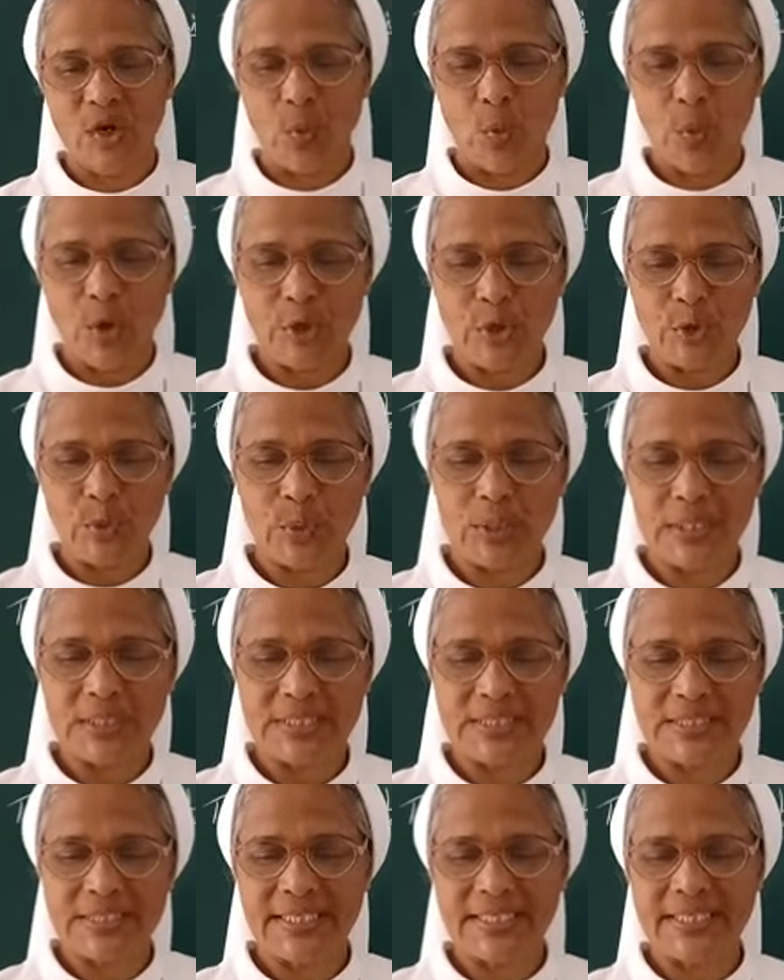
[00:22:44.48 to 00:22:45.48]
What was
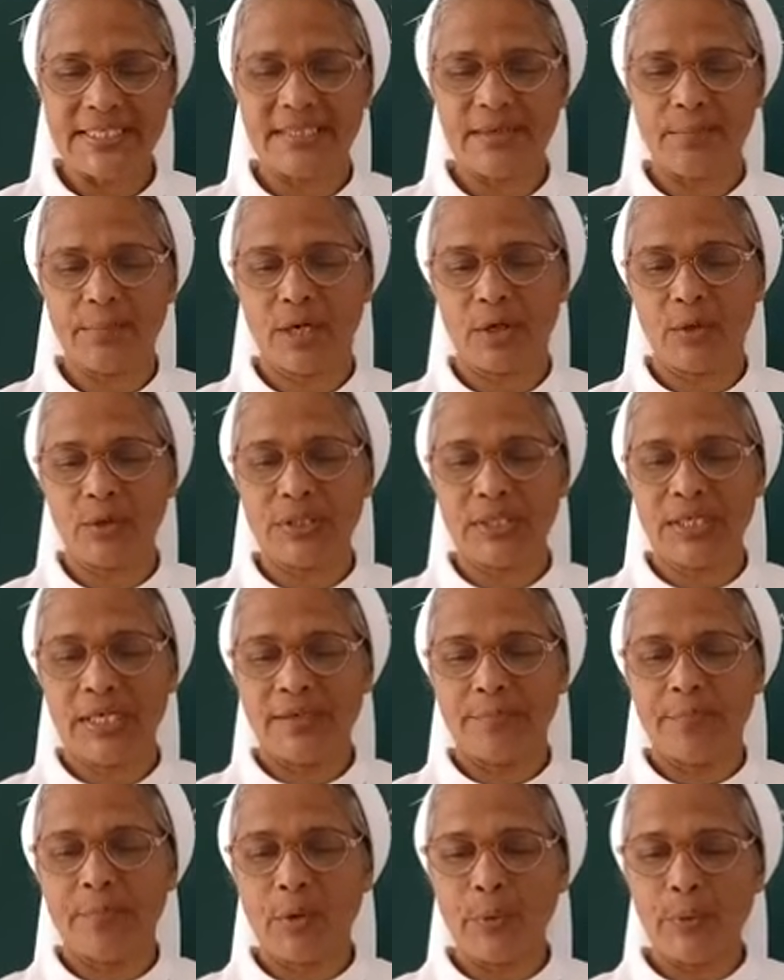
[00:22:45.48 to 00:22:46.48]
it
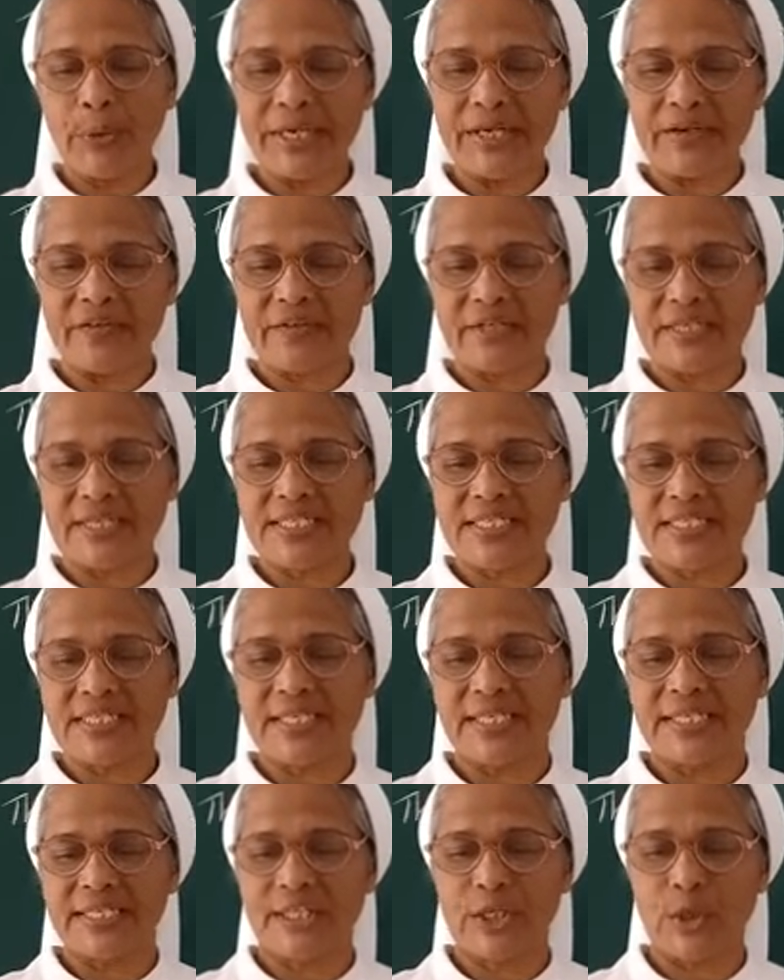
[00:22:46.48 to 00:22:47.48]
about Mount
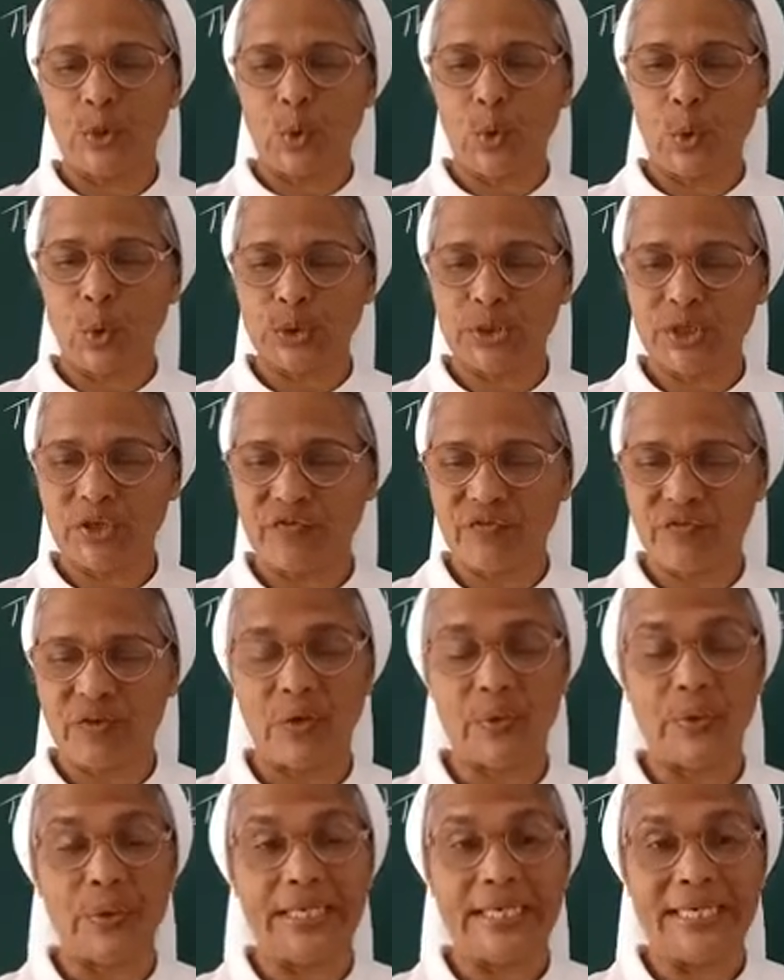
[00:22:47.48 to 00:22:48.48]
Everest that the author
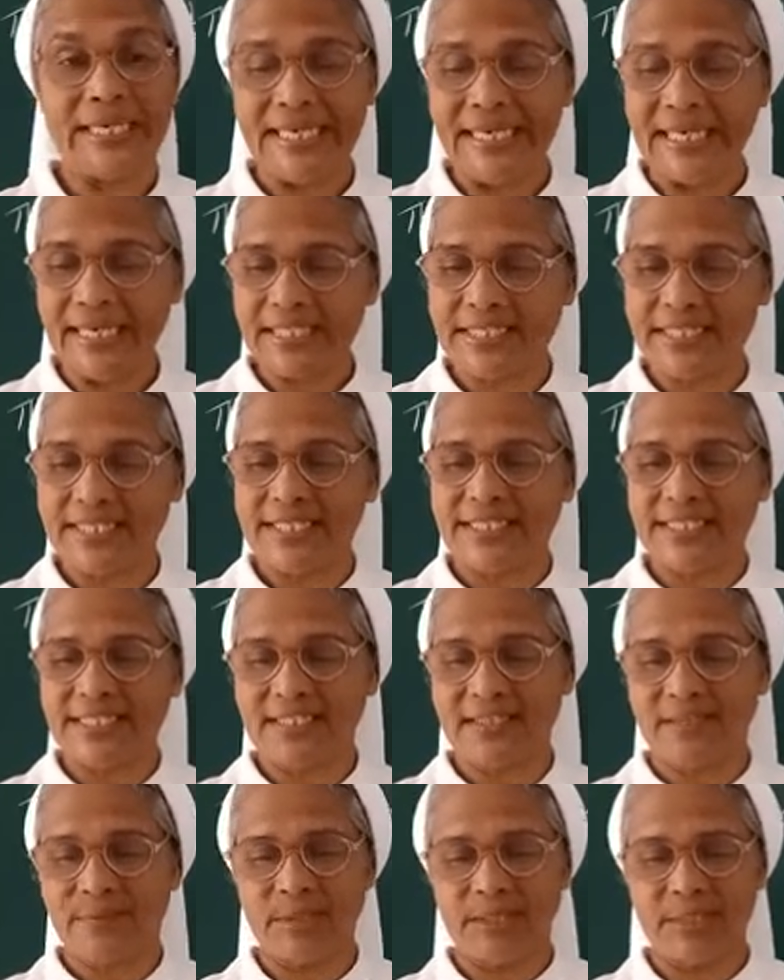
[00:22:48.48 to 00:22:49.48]
found
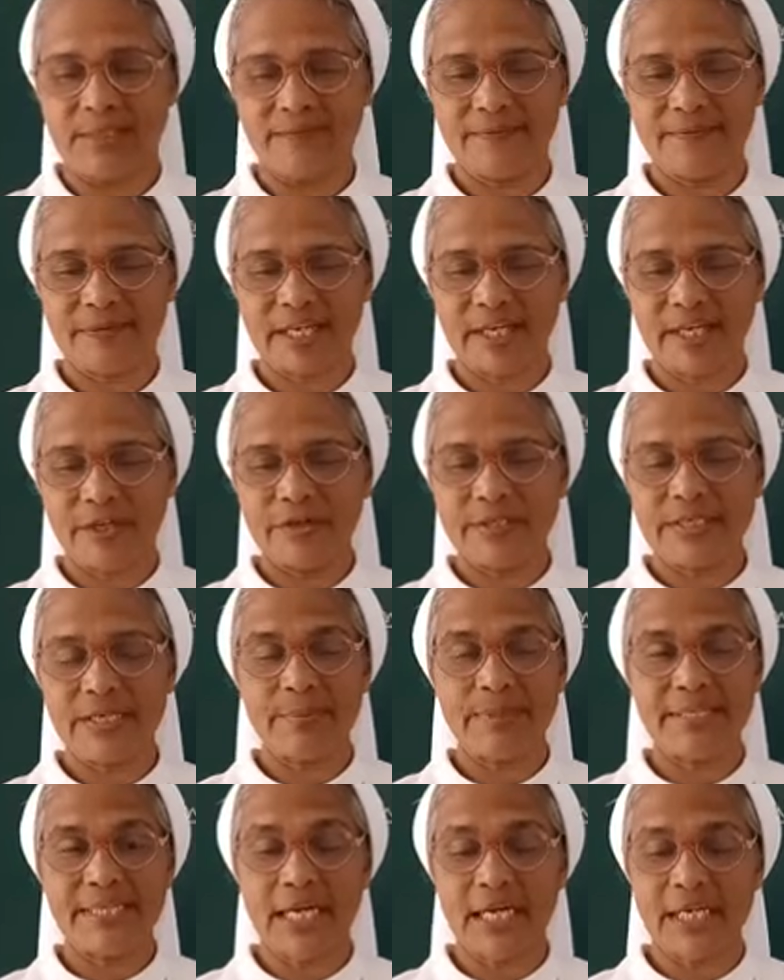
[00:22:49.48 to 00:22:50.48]
irresistible? Can you tell
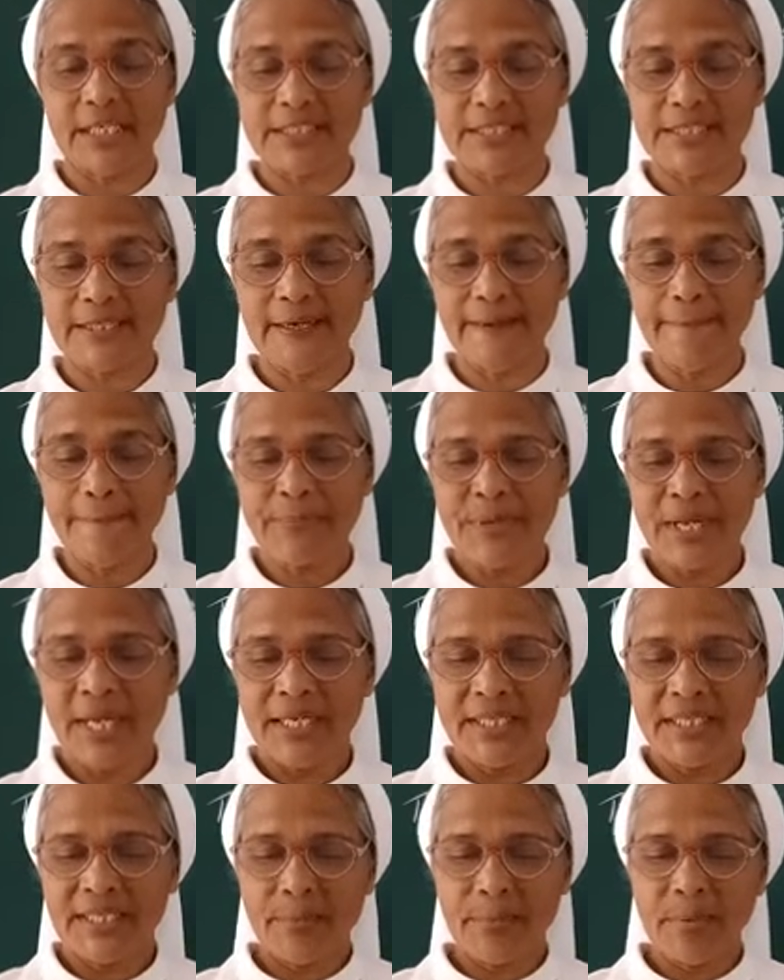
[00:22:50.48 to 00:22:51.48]
me the answer?
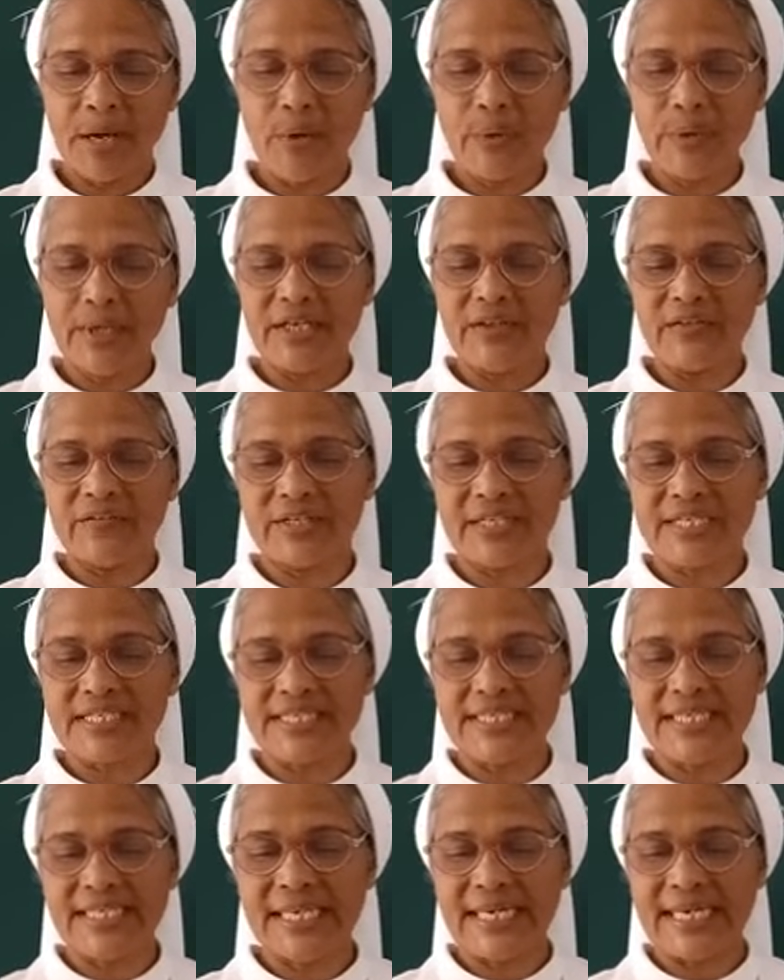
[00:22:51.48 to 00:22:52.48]
The Mount
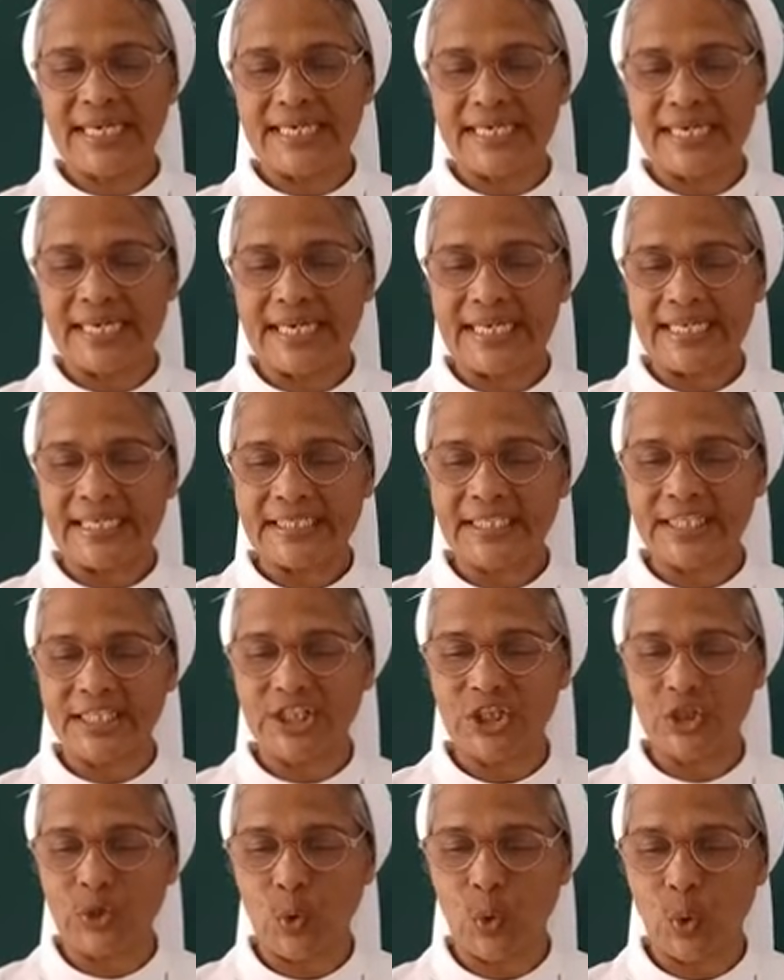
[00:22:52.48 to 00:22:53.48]
Everest
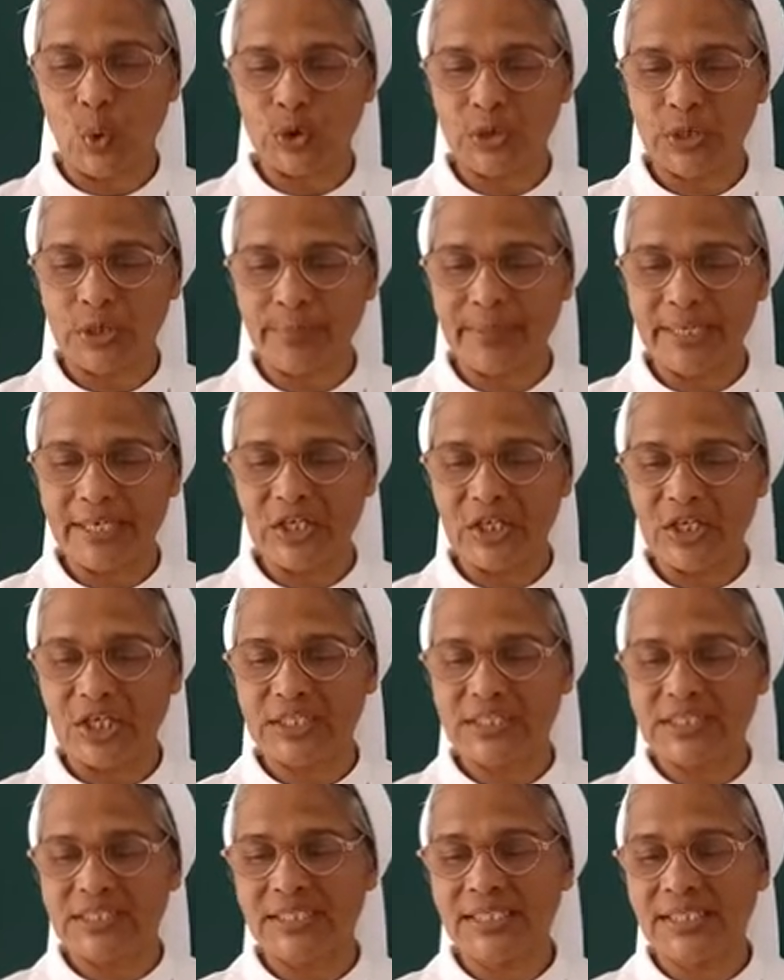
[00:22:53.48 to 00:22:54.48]
attracted the author
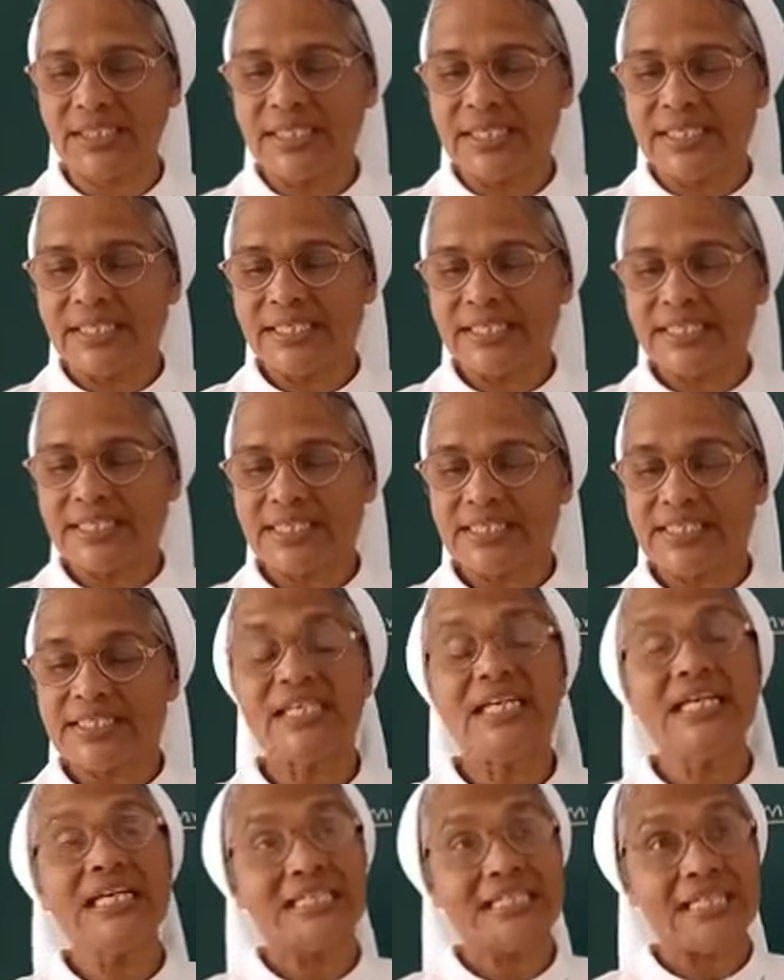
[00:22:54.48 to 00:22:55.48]
because it is
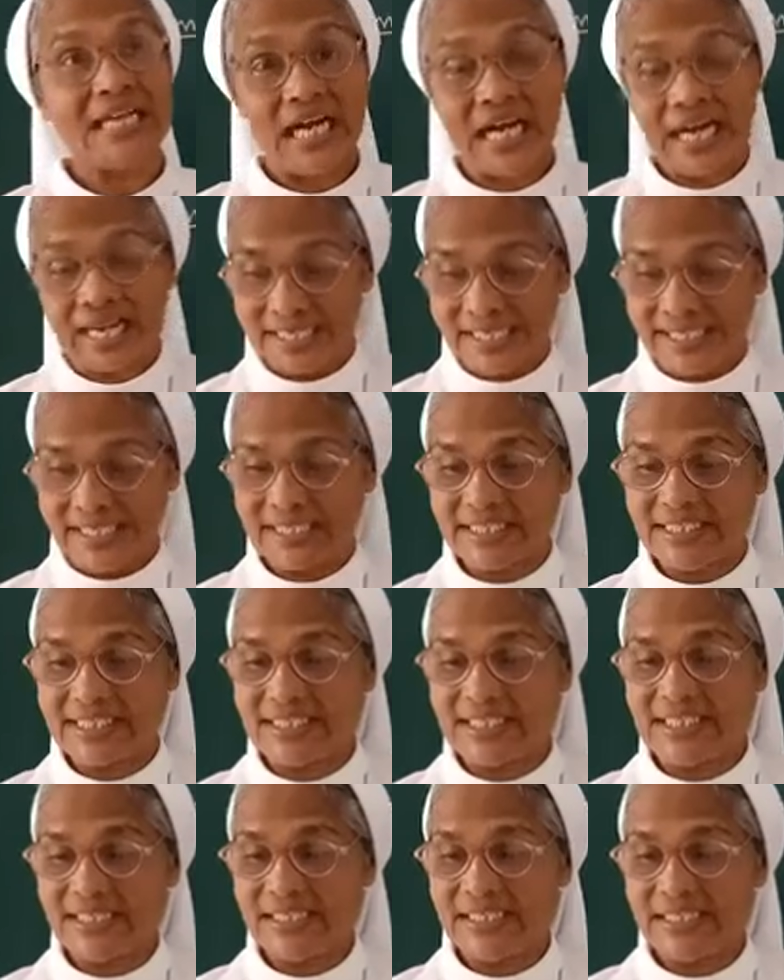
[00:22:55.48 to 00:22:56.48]
the
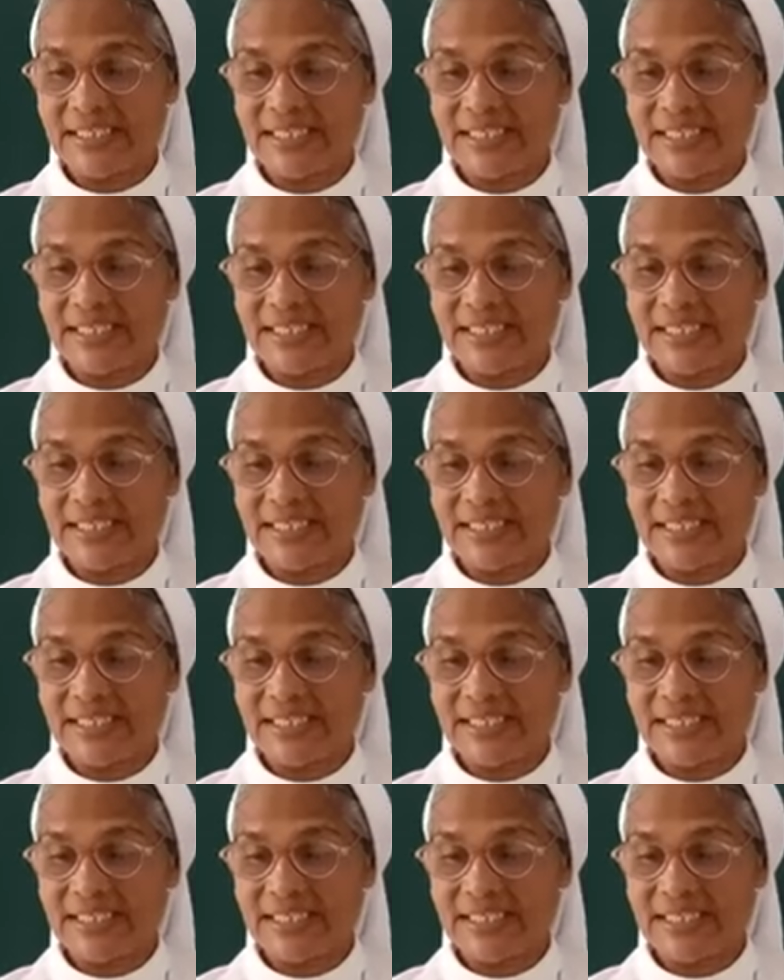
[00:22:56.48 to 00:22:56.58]
highest